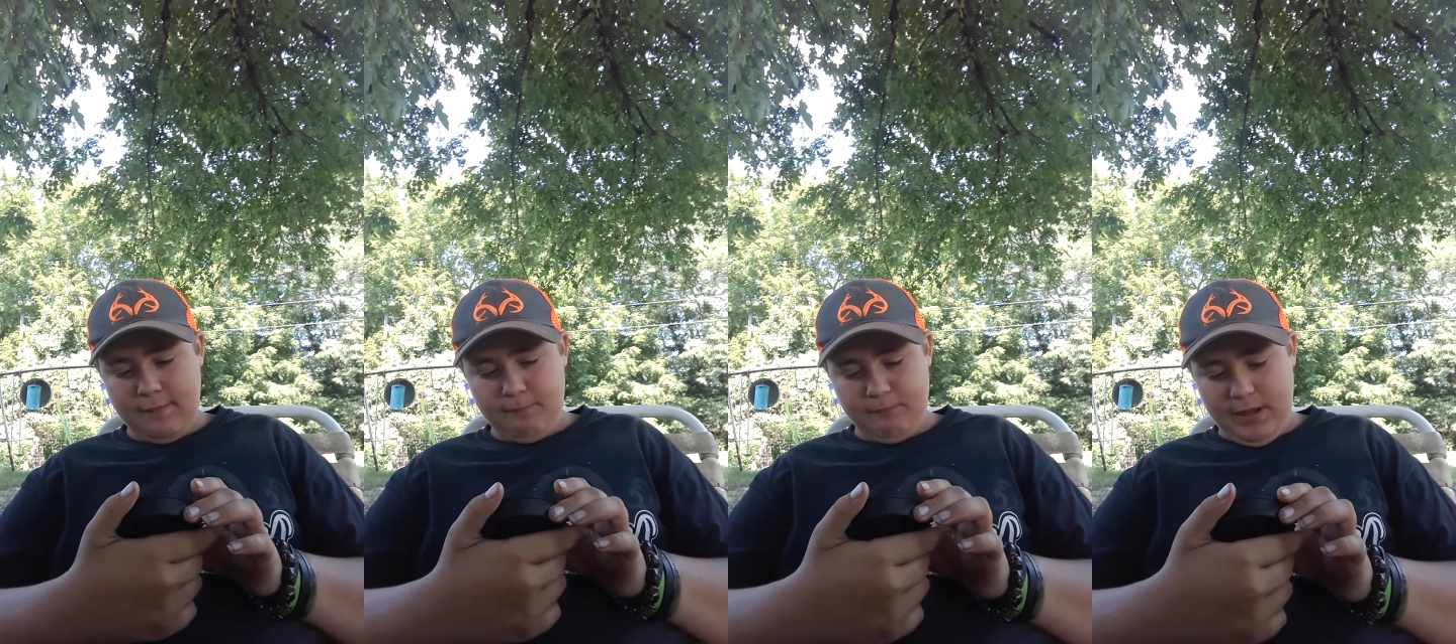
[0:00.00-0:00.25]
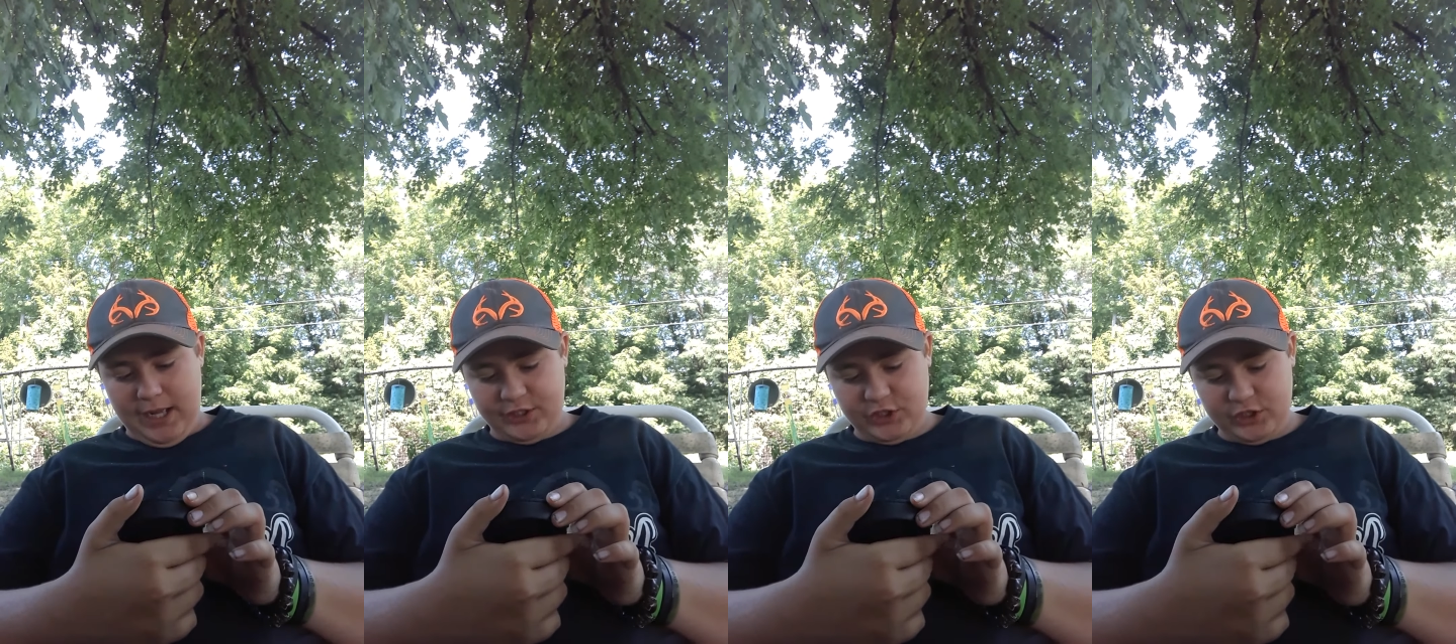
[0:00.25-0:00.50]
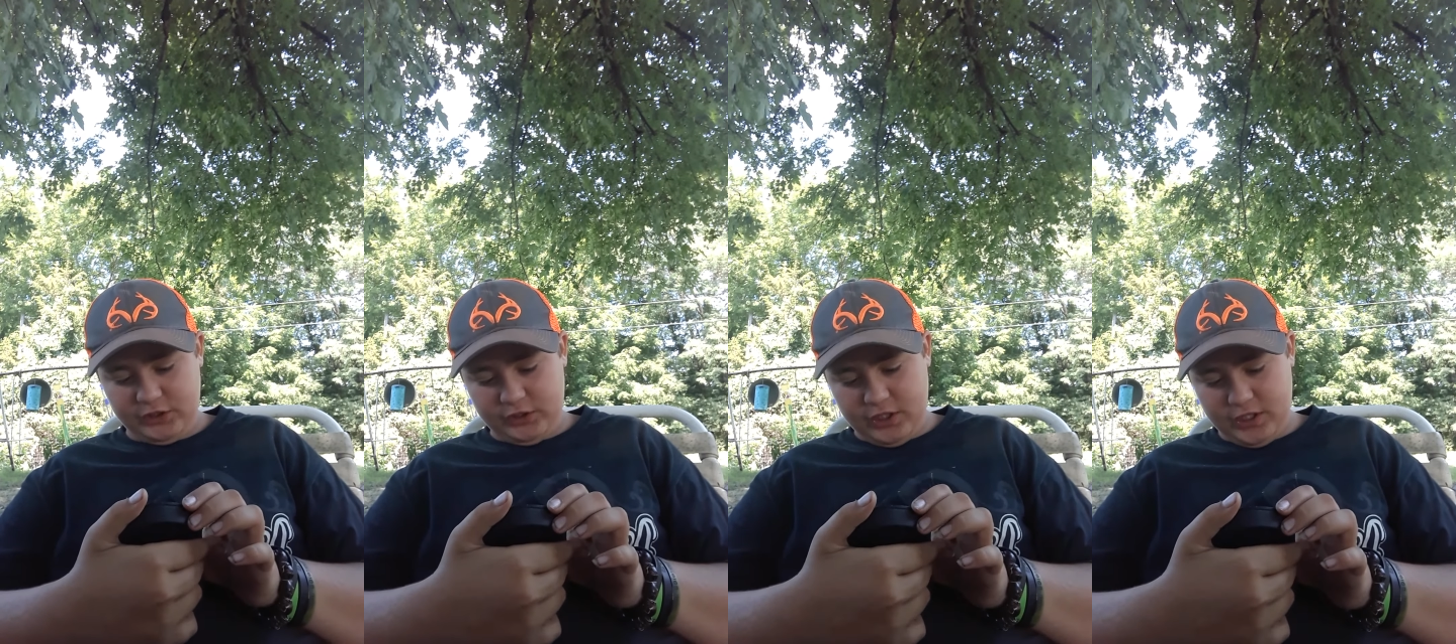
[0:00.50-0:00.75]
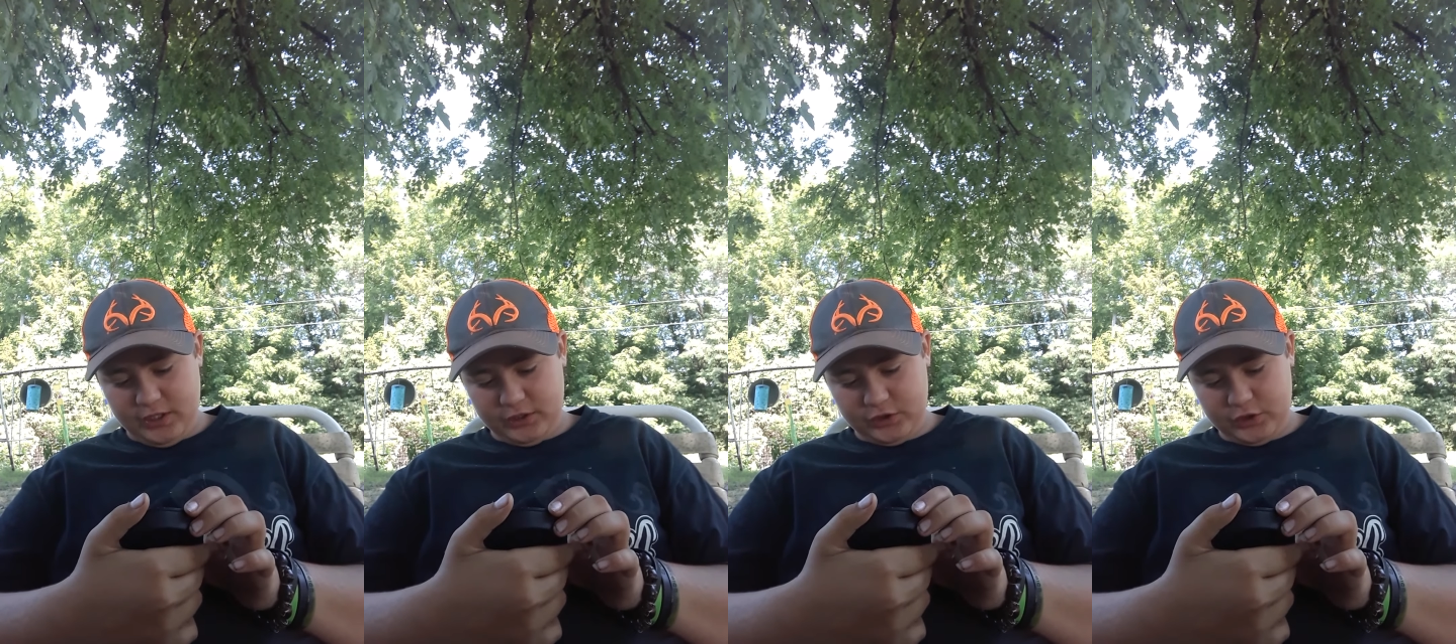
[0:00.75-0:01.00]
Magic
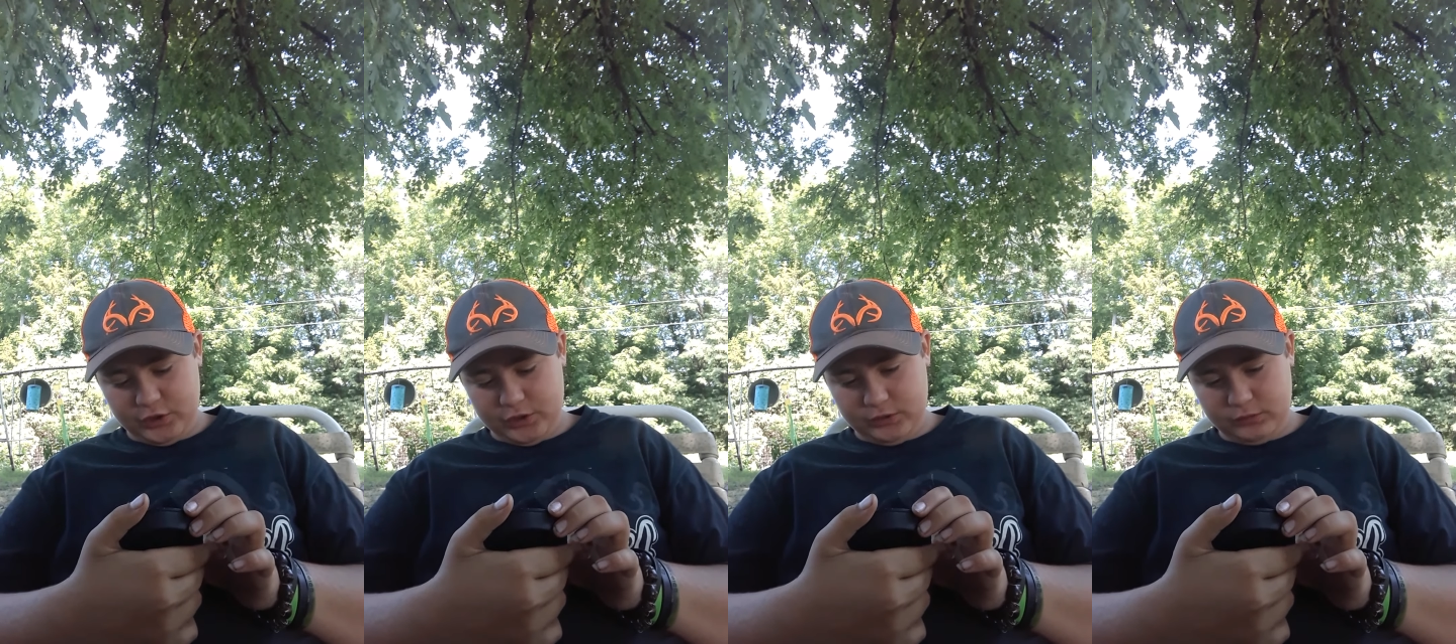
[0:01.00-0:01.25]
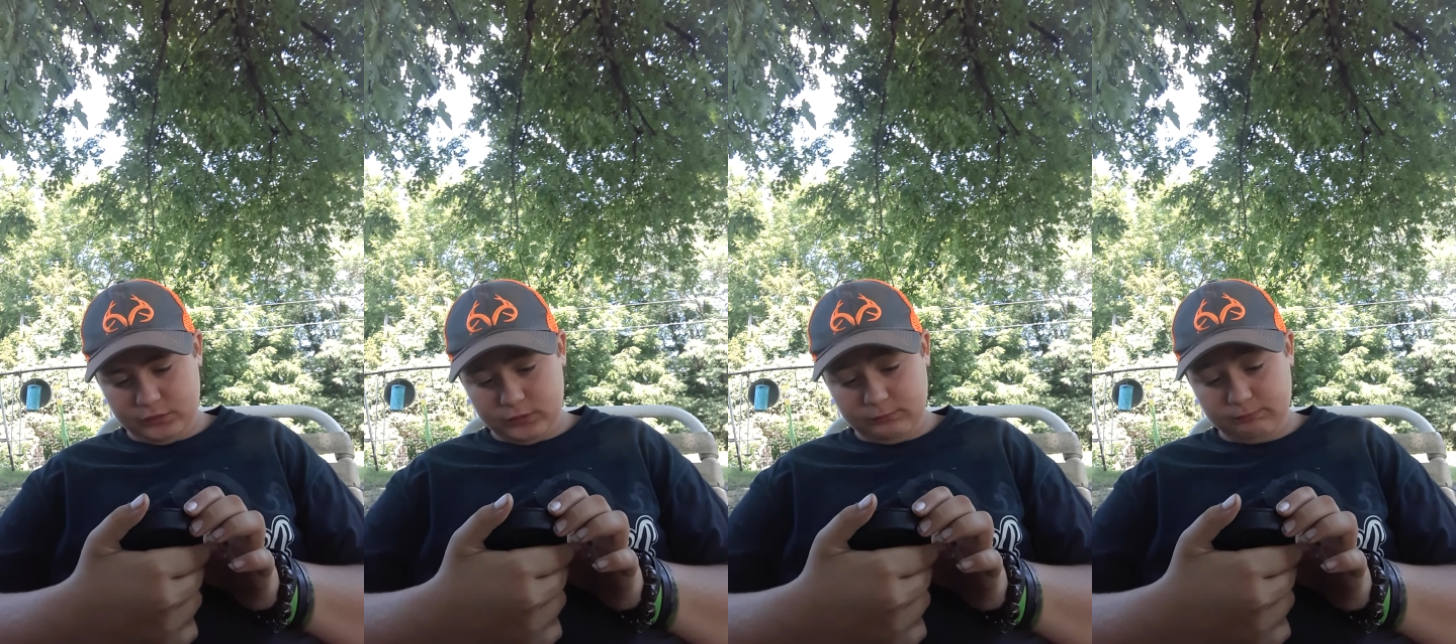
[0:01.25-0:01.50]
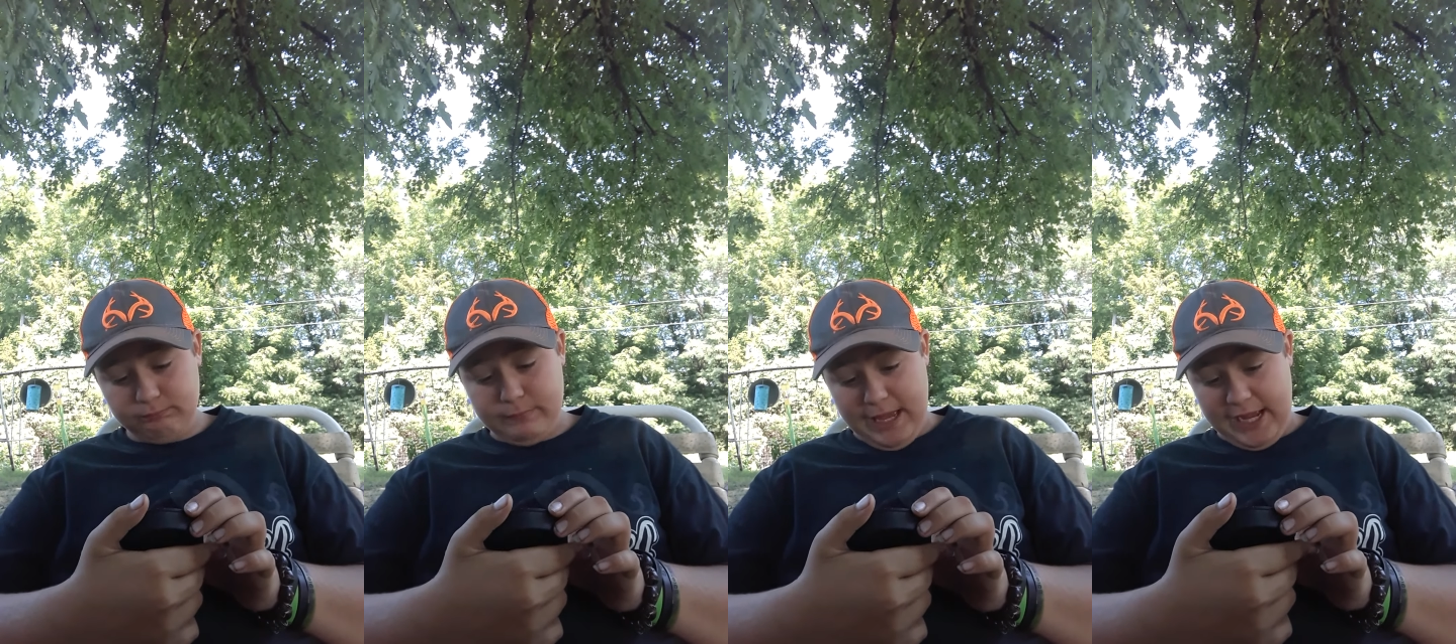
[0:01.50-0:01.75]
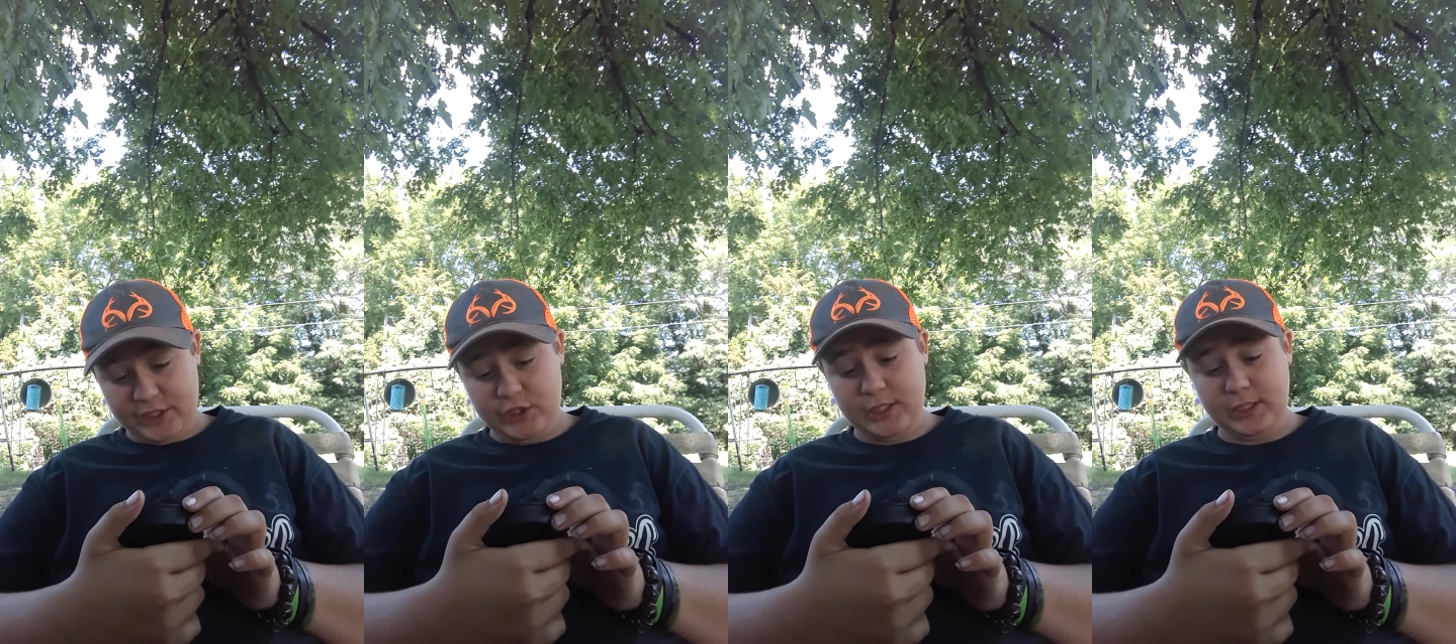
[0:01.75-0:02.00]
Touch
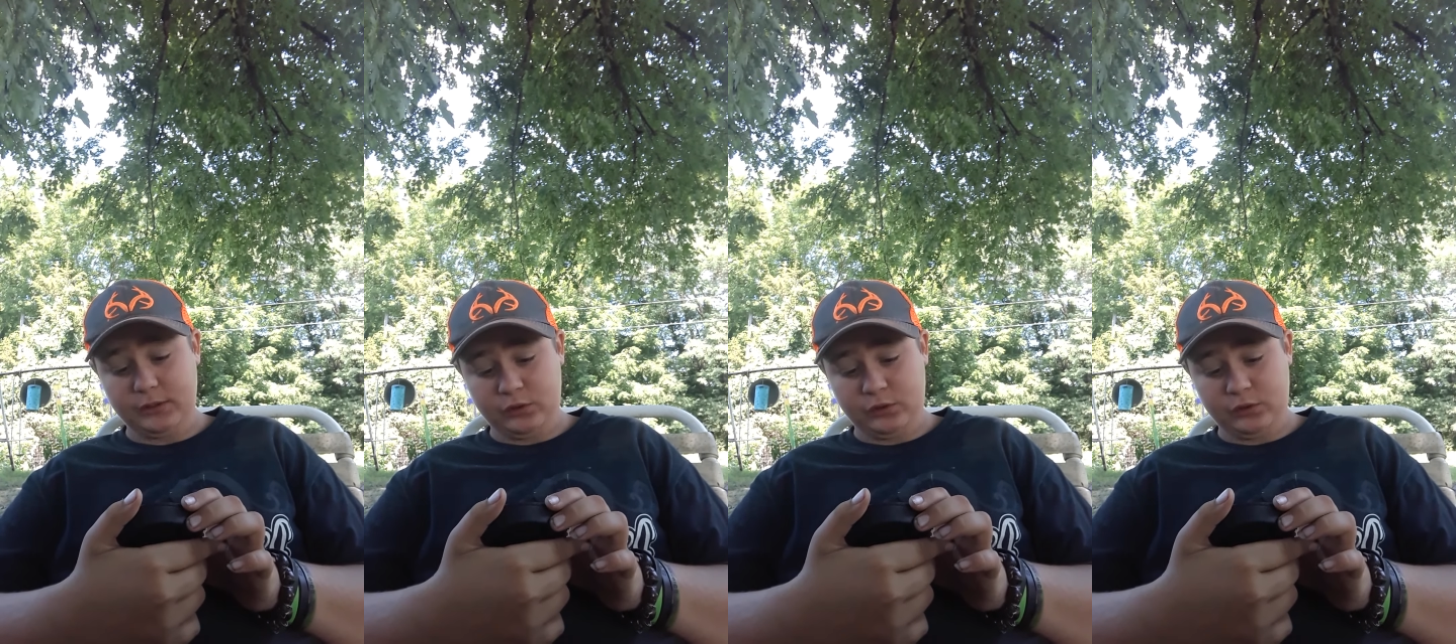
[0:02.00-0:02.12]
Magic